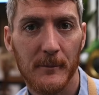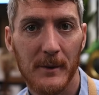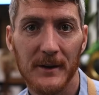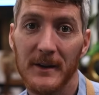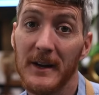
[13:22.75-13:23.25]

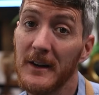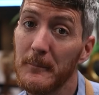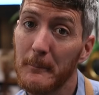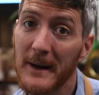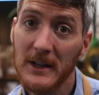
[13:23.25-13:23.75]
but it
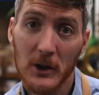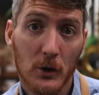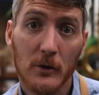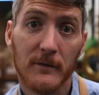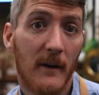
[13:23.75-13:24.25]
might
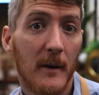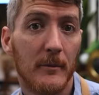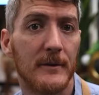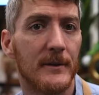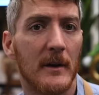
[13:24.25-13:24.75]
look
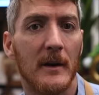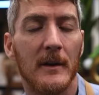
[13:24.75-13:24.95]
vibrant